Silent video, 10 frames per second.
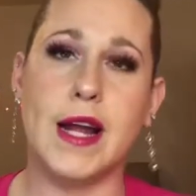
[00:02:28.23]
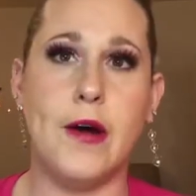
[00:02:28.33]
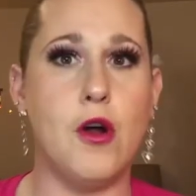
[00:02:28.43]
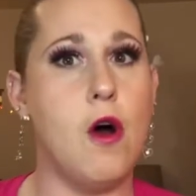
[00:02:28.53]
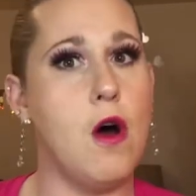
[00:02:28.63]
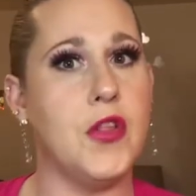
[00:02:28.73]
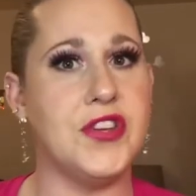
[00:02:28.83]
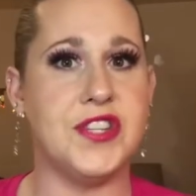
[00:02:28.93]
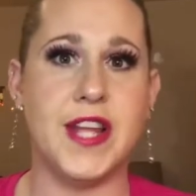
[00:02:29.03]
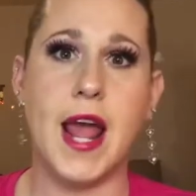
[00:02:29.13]
out all
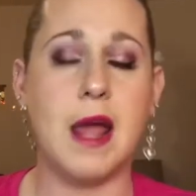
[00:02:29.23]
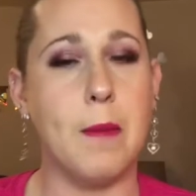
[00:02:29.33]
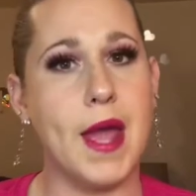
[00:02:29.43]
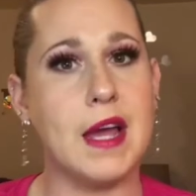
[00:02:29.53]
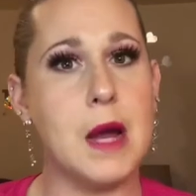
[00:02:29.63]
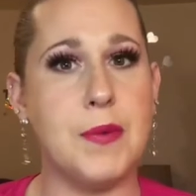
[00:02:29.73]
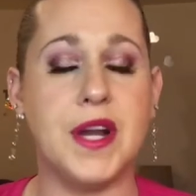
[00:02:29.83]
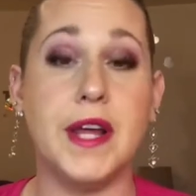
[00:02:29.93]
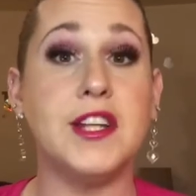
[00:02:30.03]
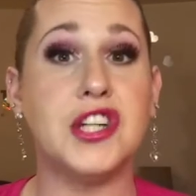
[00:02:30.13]
this dang makeup in each